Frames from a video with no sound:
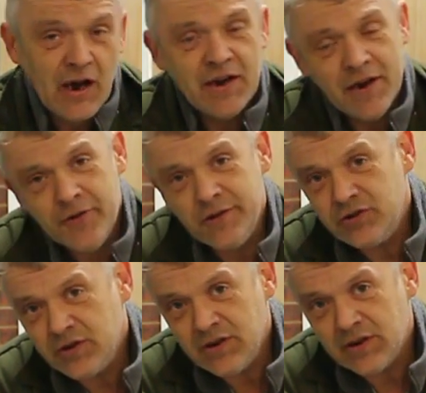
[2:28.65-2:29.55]
And
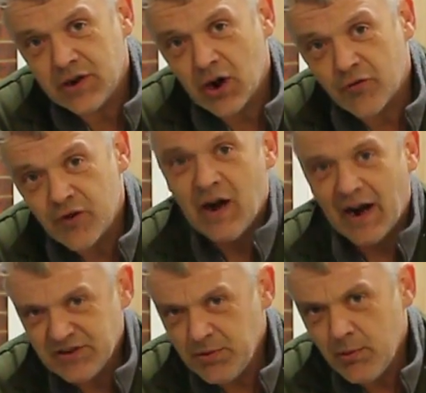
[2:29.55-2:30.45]
interestingly enough,
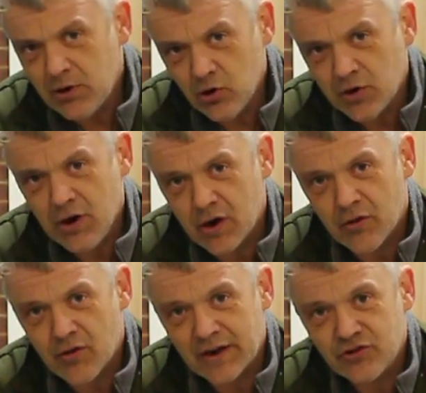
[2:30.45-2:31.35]
as we were looking
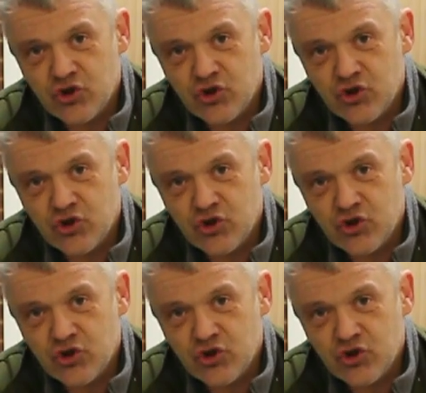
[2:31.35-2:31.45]
at that